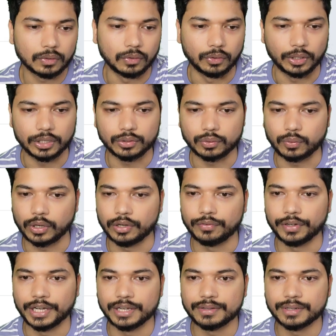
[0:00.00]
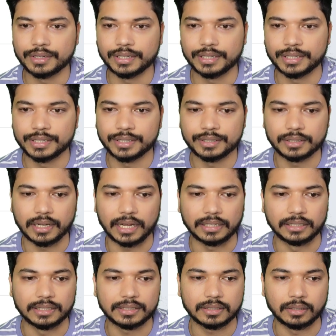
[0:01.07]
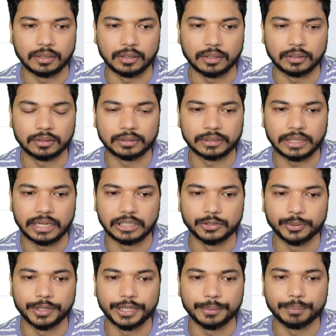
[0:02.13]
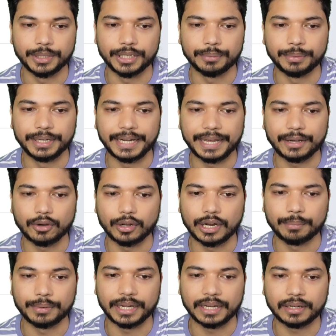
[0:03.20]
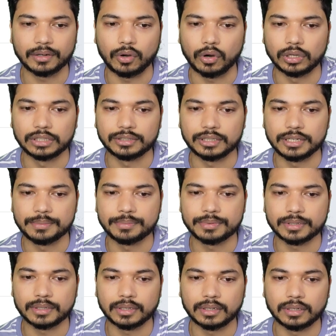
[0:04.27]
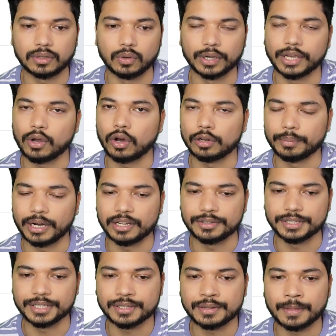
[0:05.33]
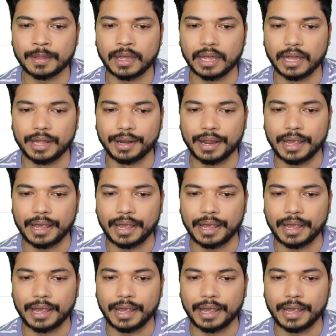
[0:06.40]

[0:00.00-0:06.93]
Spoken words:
okay, so qualification is like this: eligibility BTech or MTech, all streams, okay, all branches, and